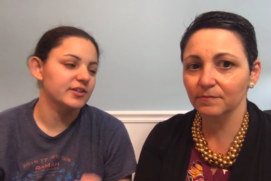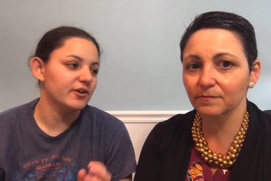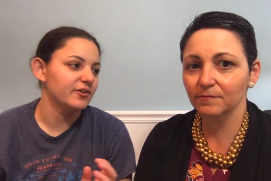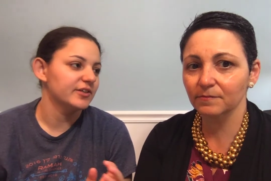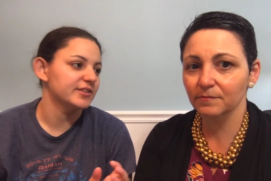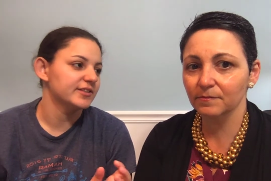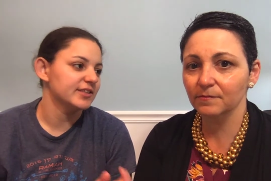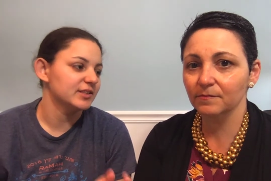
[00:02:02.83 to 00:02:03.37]
Speaker 1: go
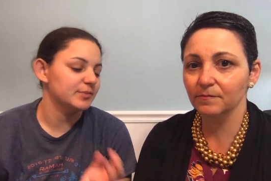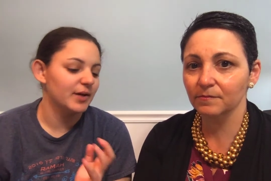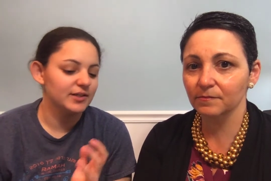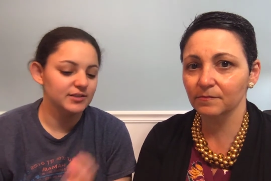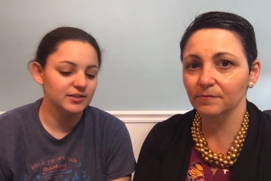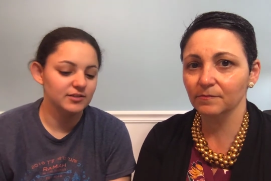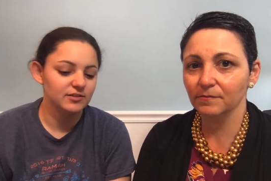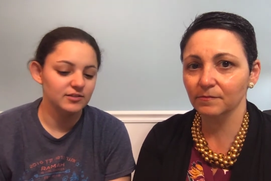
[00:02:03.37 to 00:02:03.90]
as
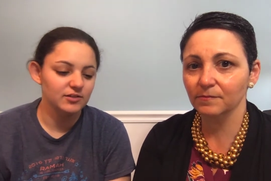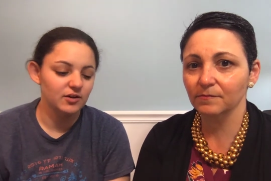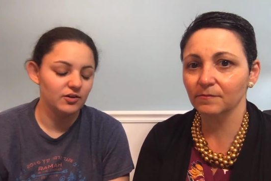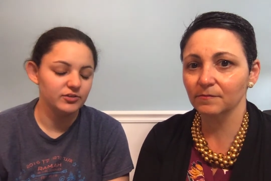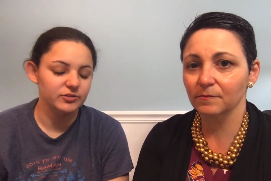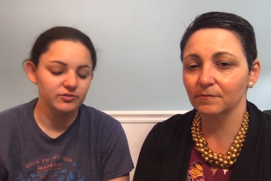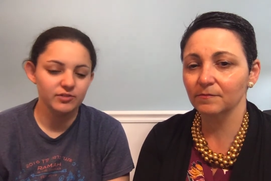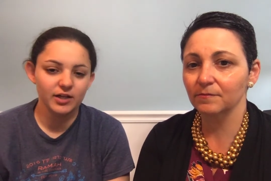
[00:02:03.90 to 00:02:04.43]
expected, there are
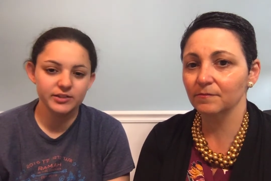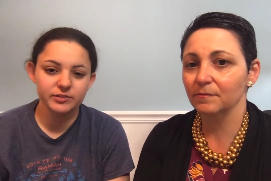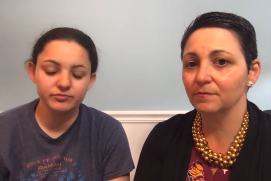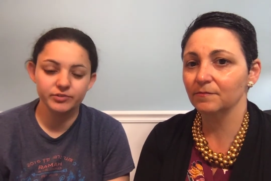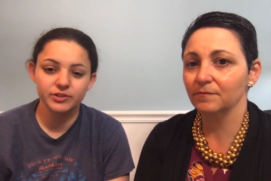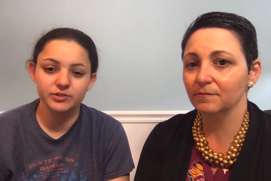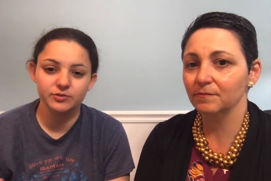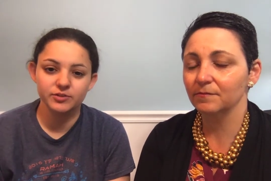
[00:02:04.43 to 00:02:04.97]
also lots of
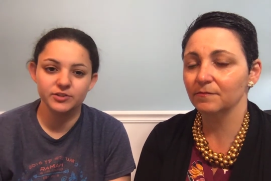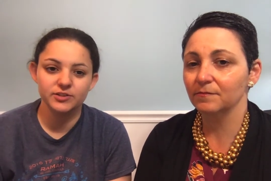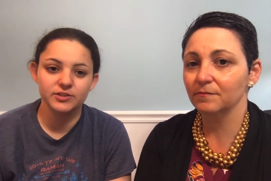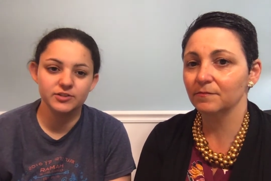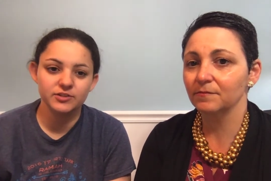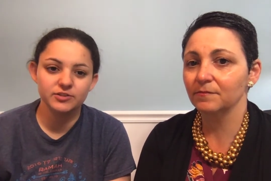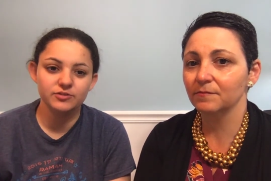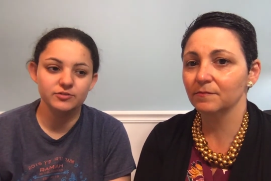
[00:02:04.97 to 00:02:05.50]
resources
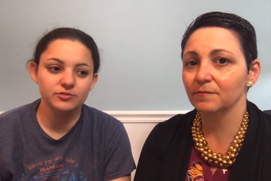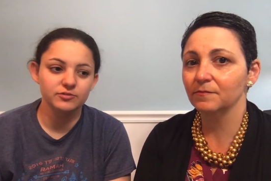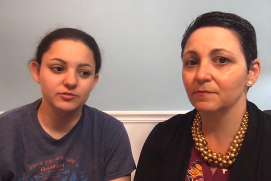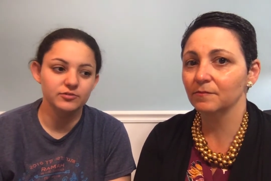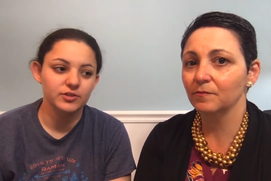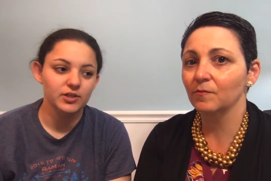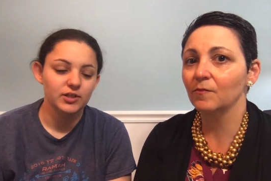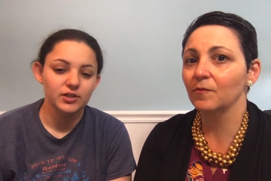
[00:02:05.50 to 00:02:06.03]
to
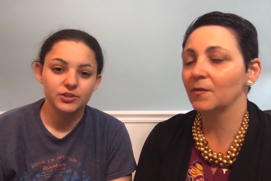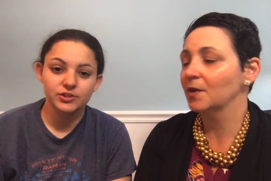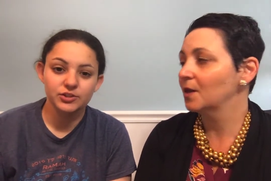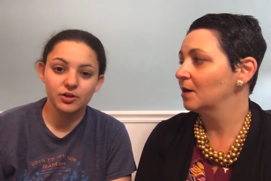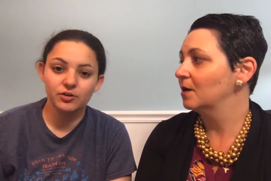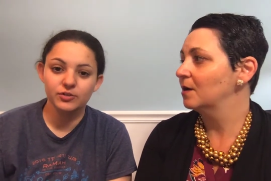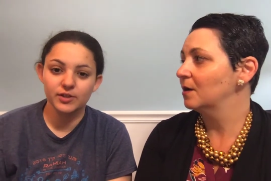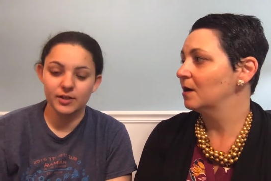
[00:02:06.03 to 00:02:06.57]

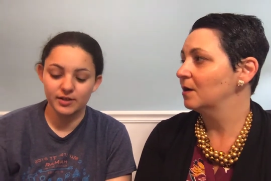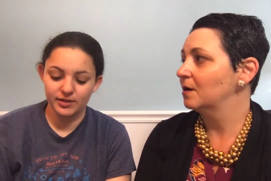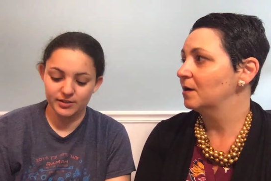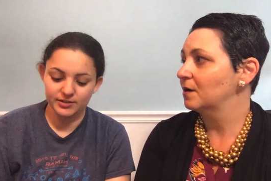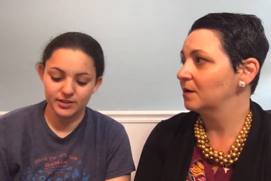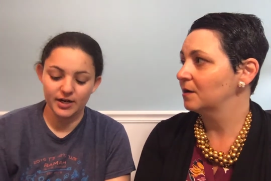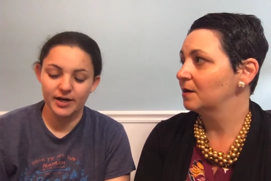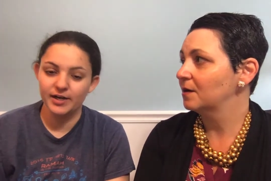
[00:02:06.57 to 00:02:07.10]
show that
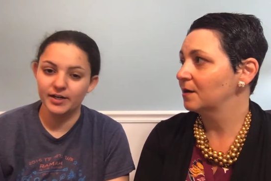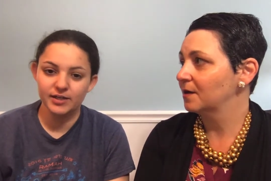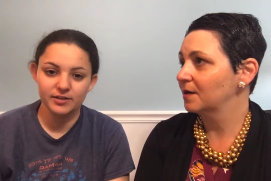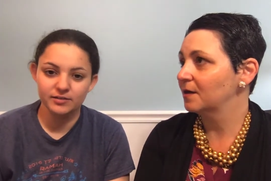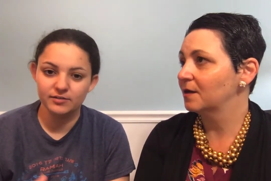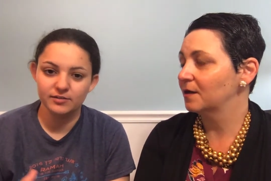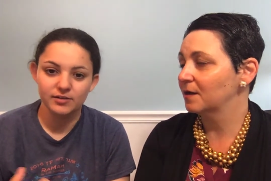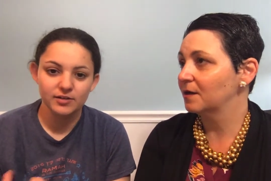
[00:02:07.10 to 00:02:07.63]
anxiety
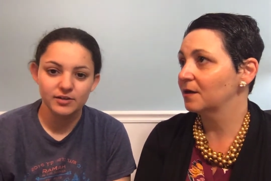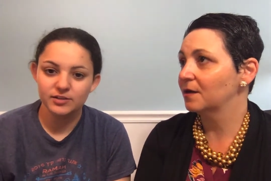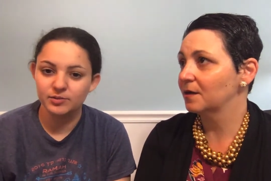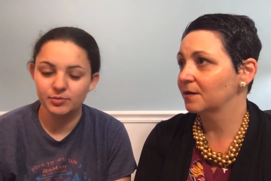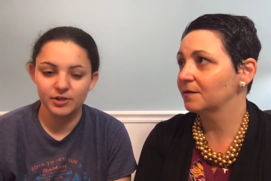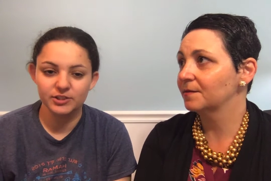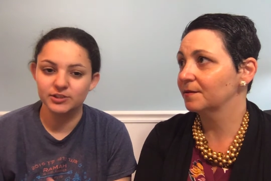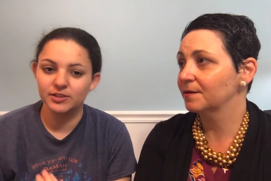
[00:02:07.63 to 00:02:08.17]
and
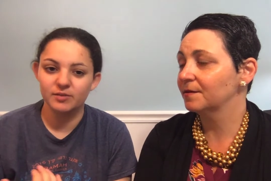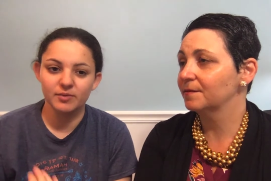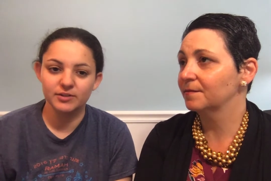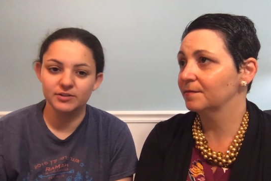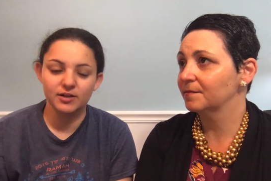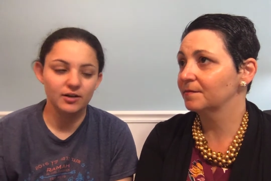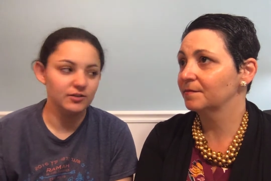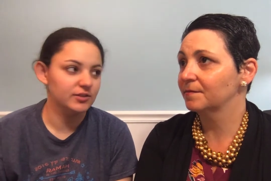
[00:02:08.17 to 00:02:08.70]
depression and mental
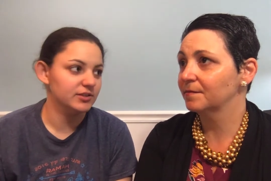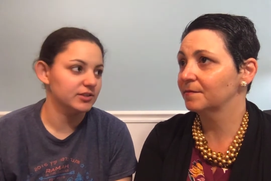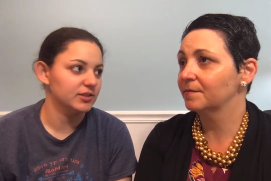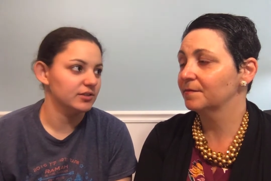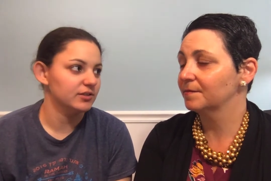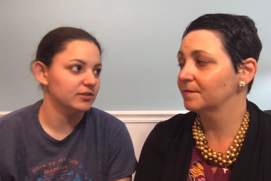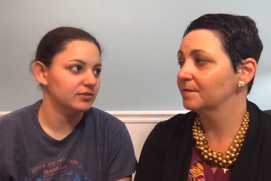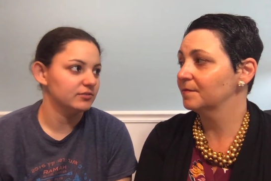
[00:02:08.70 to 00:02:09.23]
health is
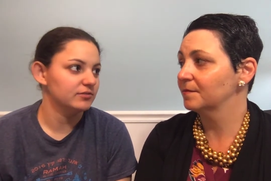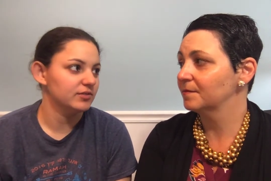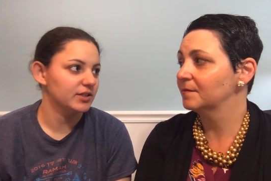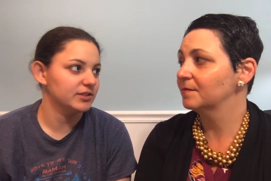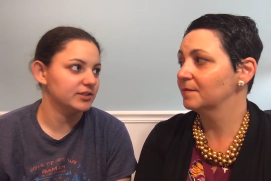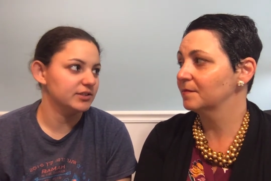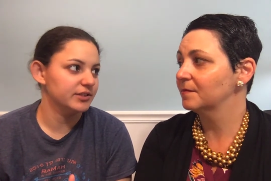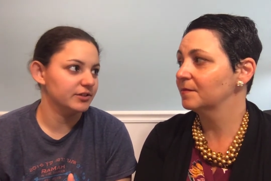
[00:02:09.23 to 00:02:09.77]
a is a
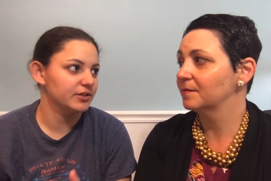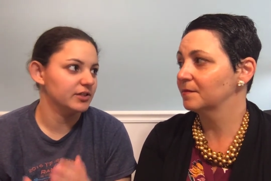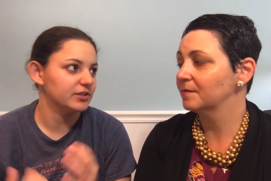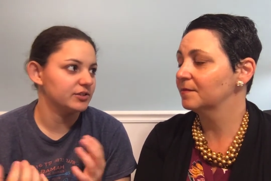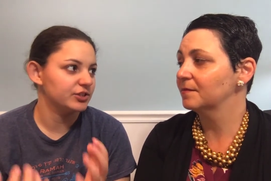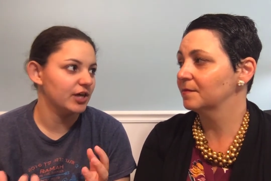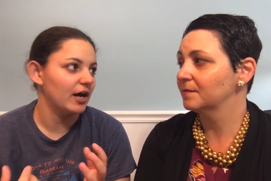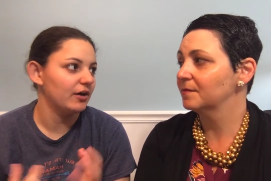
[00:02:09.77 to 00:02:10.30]
serious
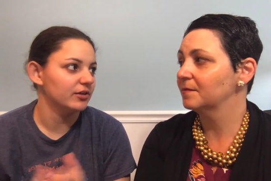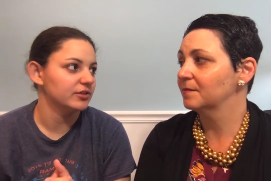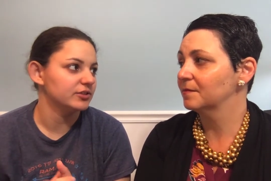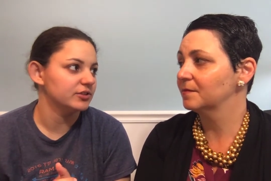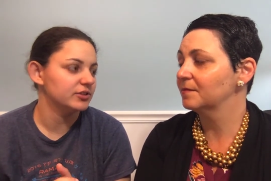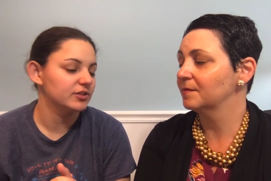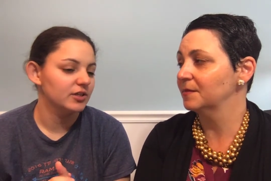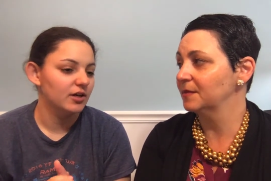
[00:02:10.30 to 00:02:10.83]

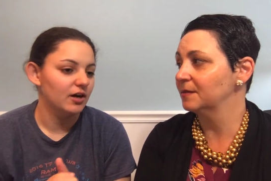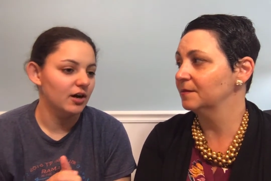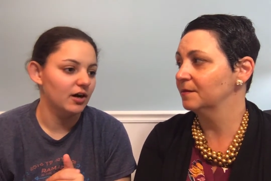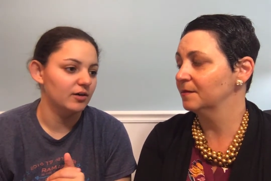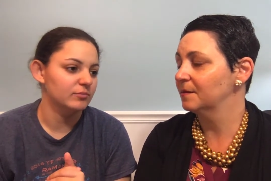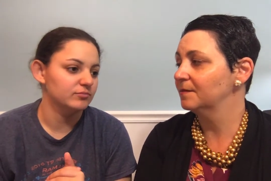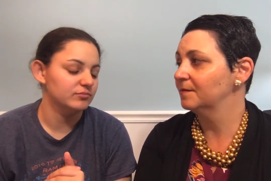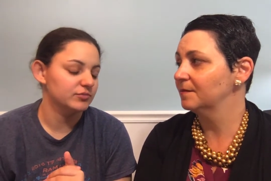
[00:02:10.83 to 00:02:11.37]
challenge.
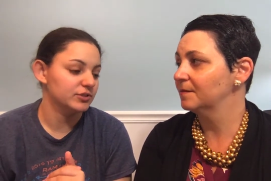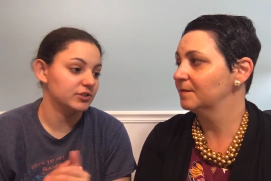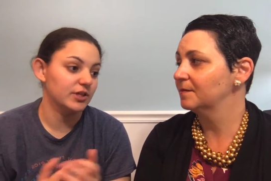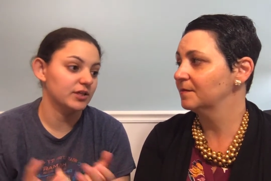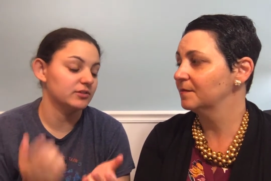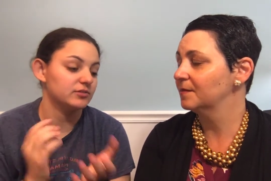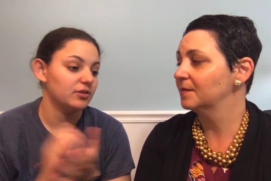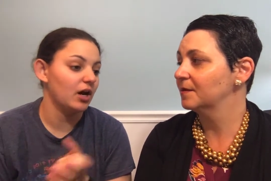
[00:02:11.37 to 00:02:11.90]
Um, just
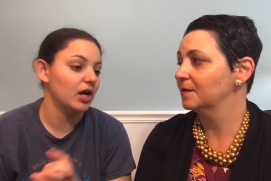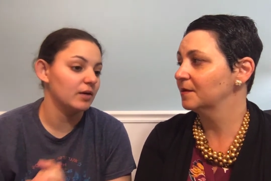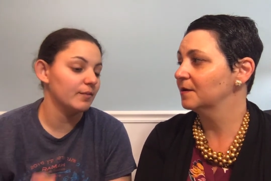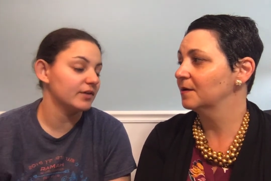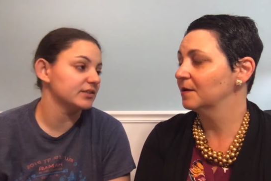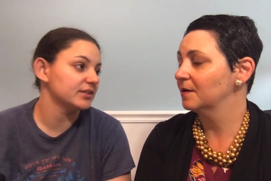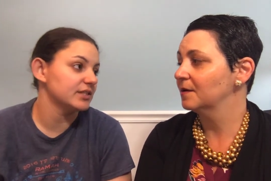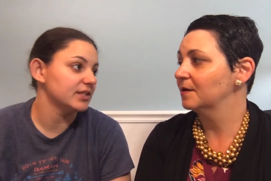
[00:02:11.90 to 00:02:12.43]
like talking about
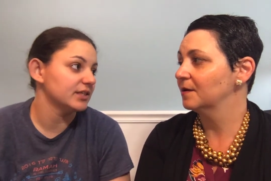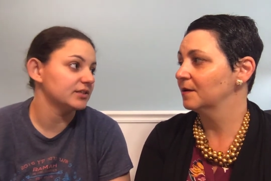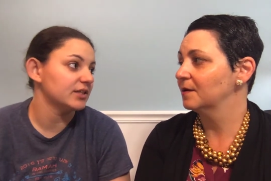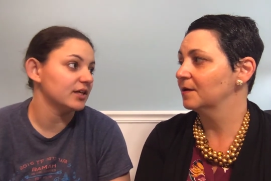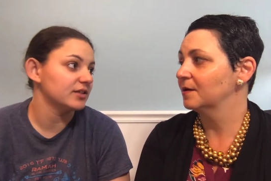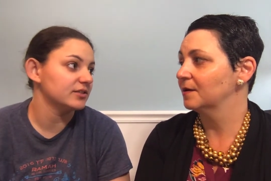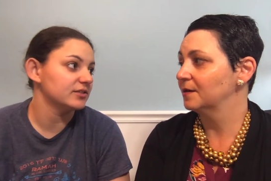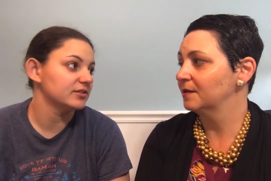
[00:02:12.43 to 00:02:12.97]

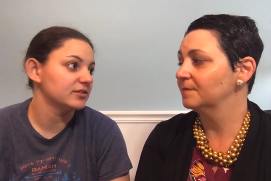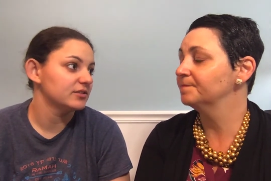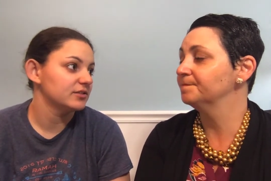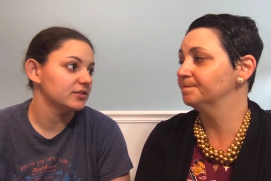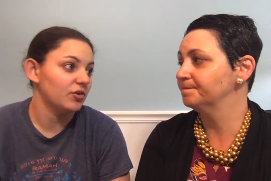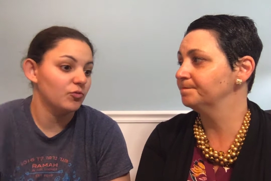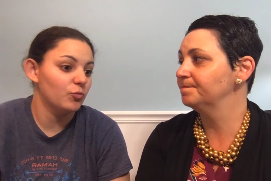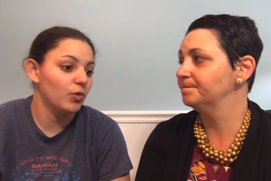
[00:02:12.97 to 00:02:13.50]
statistics, mm-hmm. you
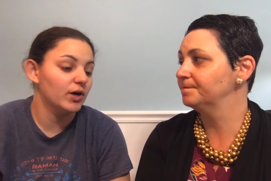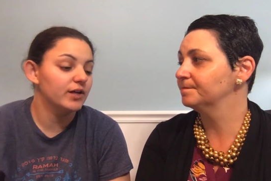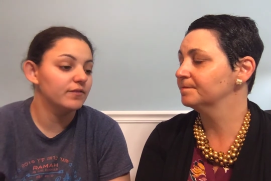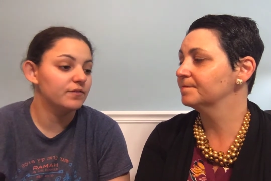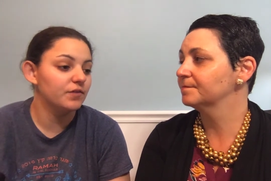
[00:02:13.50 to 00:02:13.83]
know, mm-hmm. one in